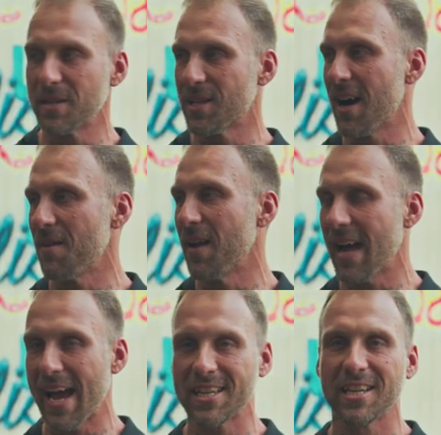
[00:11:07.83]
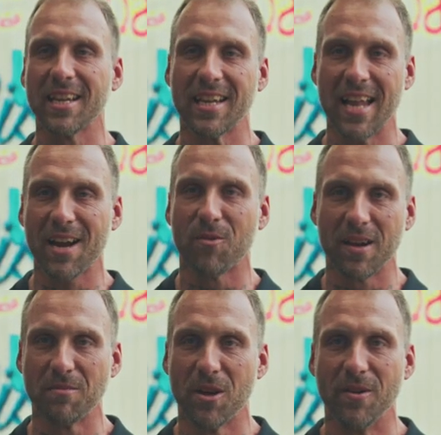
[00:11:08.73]
not my job. I actually like what
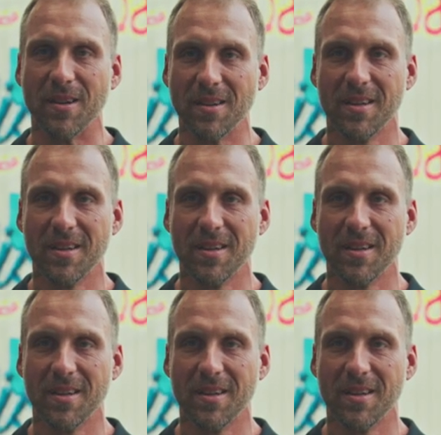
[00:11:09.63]
I'm doing.